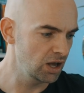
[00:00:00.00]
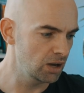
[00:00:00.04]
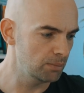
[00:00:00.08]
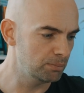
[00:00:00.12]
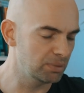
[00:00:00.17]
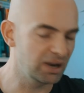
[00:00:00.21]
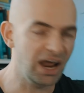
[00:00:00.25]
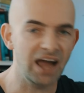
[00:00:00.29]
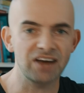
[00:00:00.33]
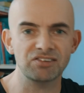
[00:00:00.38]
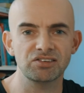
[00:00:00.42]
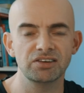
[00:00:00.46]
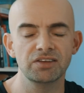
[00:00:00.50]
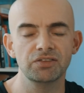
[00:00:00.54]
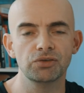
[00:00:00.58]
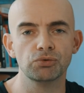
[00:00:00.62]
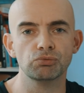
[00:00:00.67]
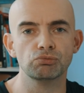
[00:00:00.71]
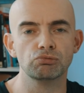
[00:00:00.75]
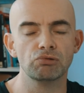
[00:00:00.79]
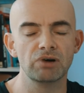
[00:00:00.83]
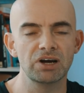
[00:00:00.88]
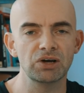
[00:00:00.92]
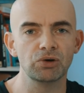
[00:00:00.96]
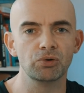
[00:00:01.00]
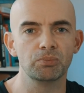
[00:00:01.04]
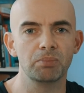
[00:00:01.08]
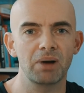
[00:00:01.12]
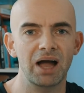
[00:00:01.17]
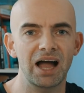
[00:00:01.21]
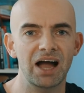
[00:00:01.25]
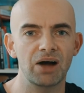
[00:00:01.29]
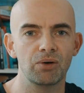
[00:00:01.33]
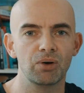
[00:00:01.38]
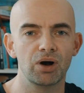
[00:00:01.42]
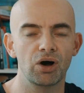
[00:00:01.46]
but actually the real
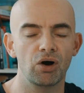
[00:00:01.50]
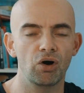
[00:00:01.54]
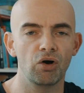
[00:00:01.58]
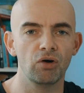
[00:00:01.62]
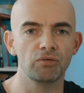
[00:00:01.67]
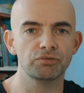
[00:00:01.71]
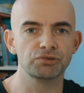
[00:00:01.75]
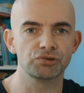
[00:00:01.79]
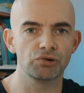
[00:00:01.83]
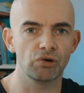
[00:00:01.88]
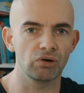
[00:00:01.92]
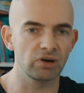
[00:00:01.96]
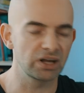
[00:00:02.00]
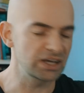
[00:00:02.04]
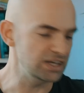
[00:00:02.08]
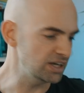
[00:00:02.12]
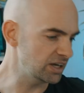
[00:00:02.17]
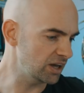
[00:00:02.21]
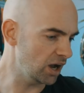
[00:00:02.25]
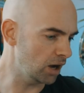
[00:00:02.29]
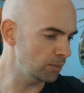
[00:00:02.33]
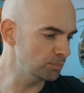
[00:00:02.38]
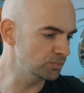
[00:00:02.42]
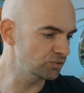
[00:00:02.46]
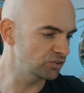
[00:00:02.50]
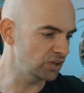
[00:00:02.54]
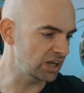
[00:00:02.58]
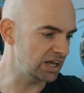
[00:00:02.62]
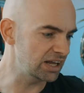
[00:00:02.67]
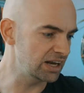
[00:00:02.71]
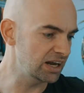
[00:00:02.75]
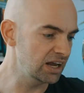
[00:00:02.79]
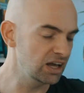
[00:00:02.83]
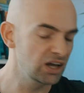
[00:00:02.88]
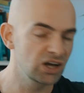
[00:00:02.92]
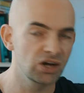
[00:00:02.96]
power of Trolly comes
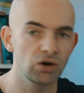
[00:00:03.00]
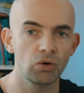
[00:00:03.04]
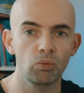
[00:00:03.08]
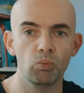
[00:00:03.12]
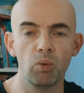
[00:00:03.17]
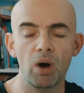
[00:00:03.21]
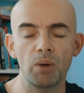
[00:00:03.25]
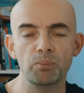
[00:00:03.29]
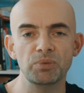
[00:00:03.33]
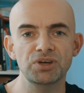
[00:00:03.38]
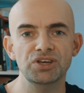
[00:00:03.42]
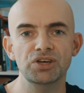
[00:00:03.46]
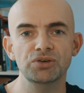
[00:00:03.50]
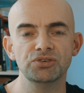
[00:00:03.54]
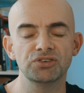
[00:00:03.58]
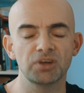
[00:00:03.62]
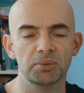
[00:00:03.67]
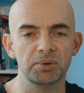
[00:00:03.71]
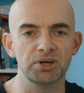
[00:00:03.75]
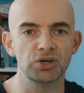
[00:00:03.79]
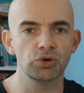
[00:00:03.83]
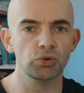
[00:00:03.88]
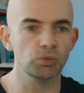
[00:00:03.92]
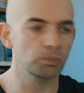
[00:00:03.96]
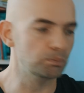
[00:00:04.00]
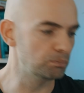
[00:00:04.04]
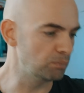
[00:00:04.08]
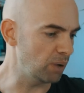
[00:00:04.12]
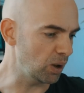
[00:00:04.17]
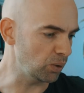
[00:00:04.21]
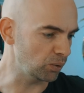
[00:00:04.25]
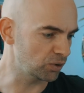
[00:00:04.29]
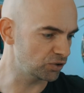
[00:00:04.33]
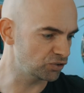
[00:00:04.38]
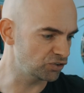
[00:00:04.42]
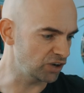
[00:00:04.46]
in when we use something called
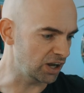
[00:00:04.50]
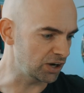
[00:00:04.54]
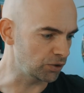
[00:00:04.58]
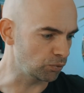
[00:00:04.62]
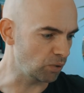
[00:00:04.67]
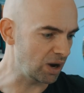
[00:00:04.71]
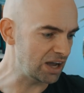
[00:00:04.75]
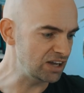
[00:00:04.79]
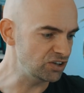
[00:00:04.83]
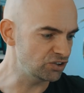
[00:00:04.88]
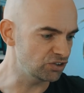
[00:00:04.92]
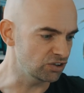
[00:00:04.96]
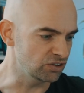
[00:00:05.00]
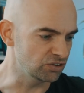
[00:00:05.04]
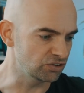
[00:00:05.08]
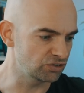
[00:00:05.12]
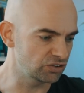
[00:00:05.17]
bulk generation.